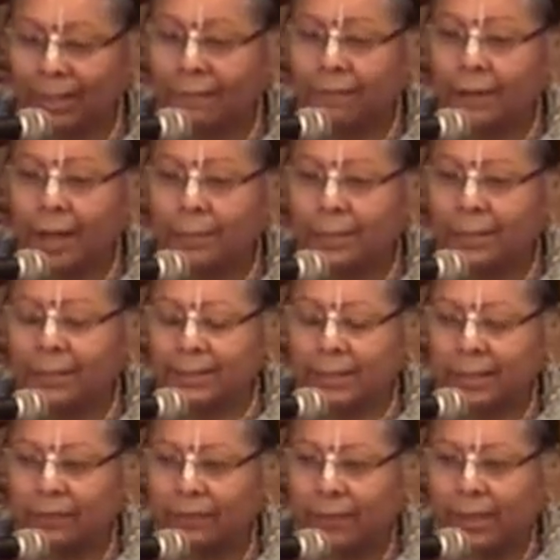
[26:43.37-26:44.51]

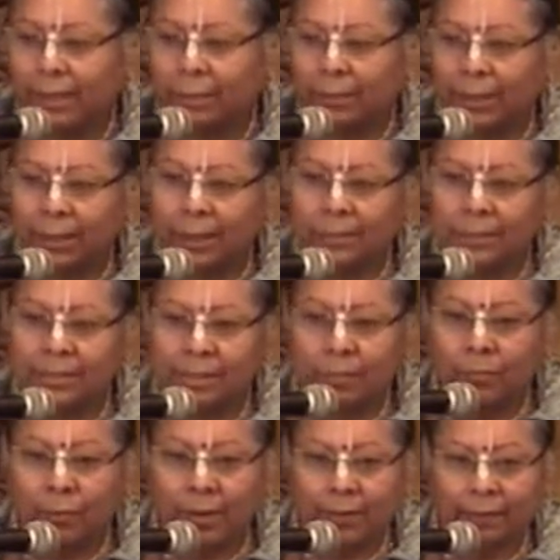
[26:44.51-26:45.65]
Vamanadev becomes
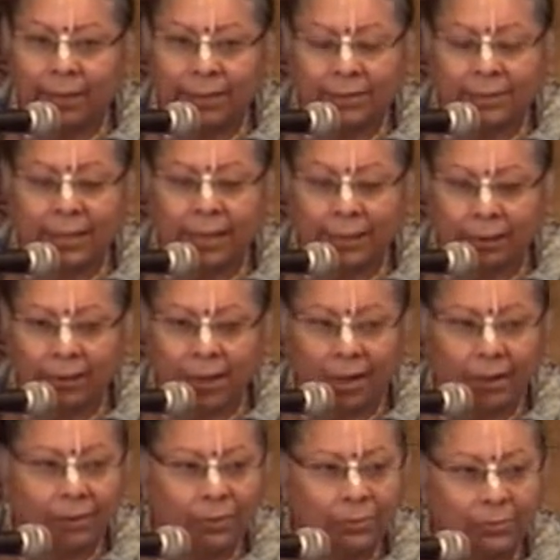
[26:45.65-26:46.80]
someone that's like
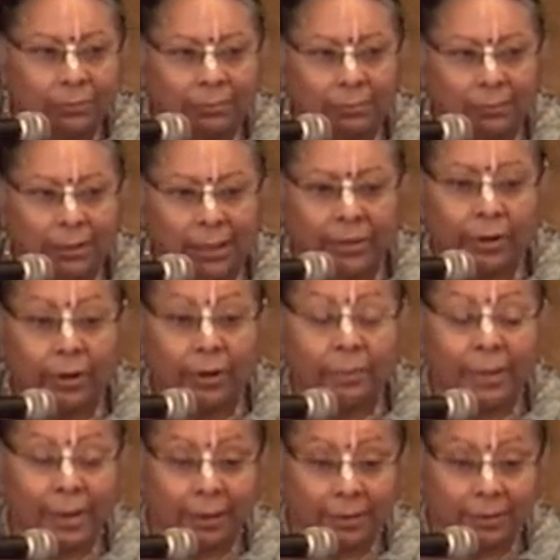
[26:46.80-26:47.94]
now, in her
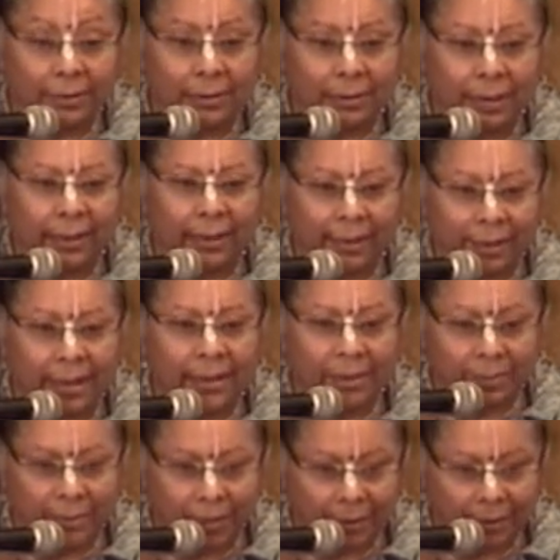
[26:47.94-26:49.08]
mind, like an
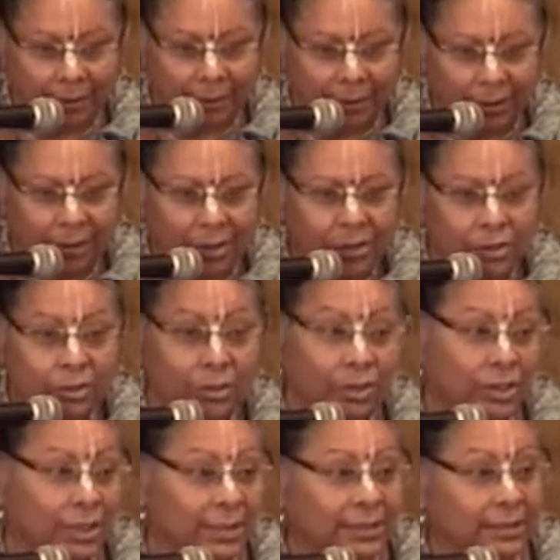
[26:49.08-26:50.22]
enemy. So
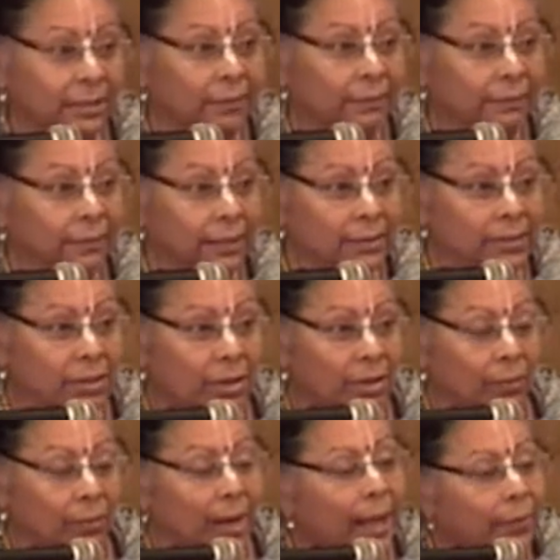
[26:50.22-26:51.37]
she still thinks,
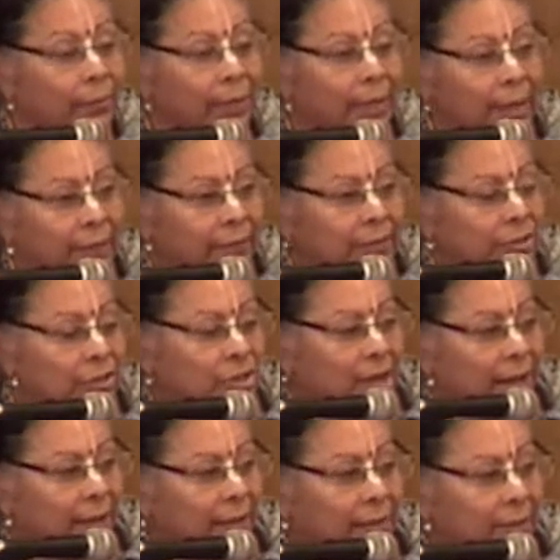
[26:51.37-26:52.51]
though, I will have this
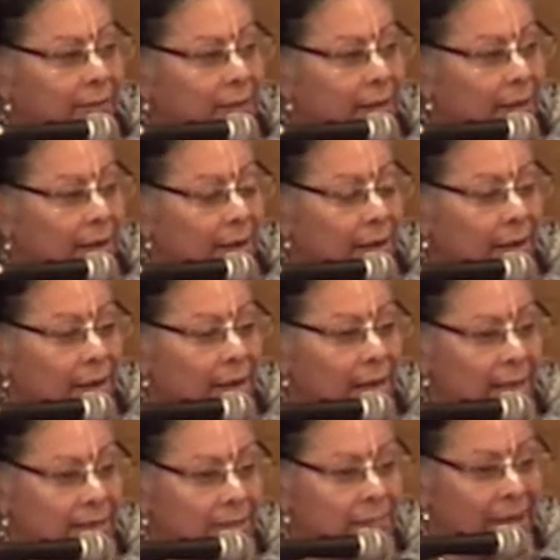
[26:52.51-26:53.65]
child
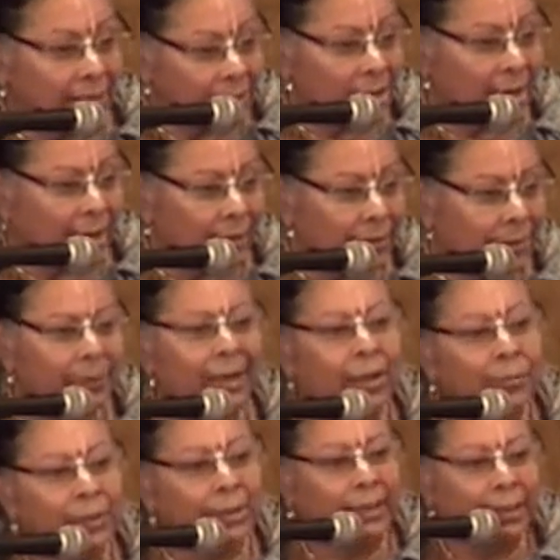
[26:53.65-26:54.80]
as my child, but I
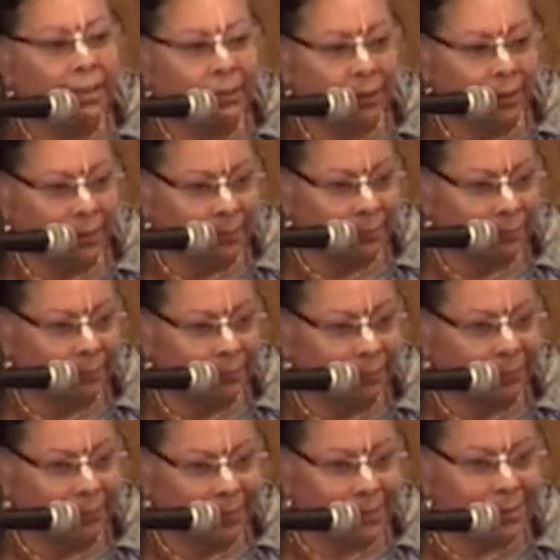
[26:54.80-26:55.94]
will kill him.
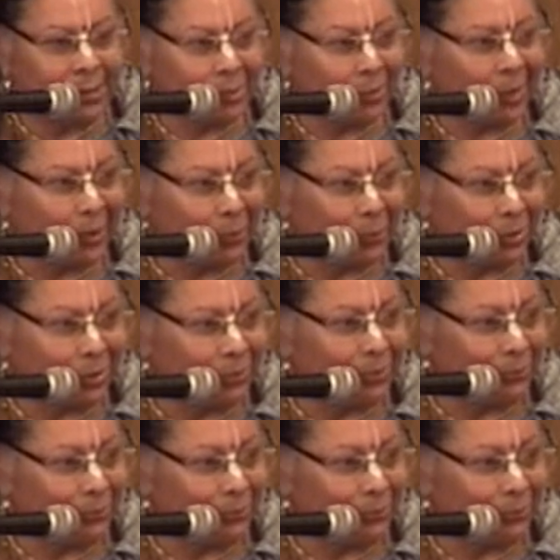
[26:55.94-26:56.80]
This is what I will do.